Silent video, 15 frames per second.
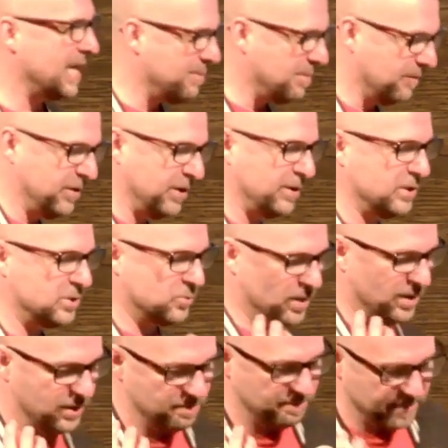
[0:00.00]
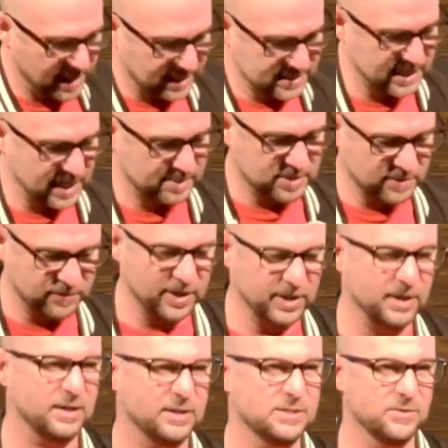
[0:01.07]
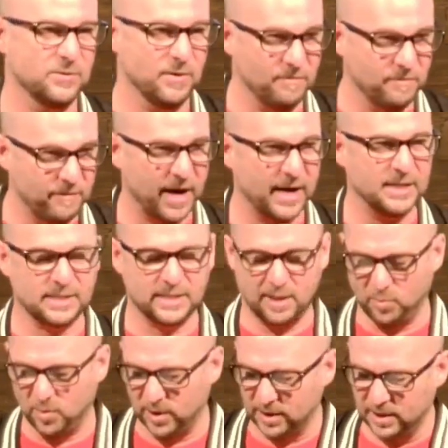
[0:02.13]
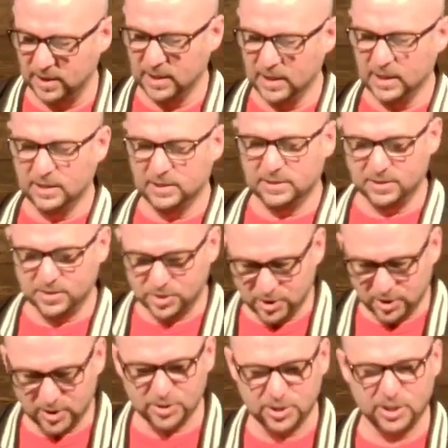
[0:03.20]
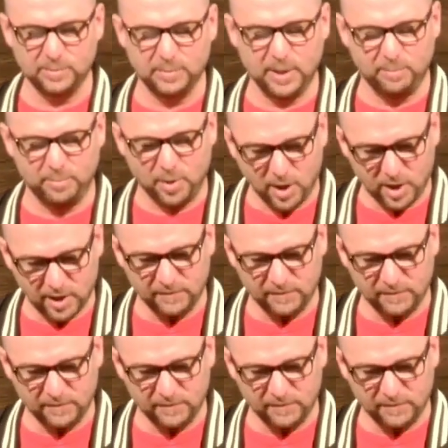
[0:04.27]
of year, is one of the best times of year to invite someone to church and to be a part of a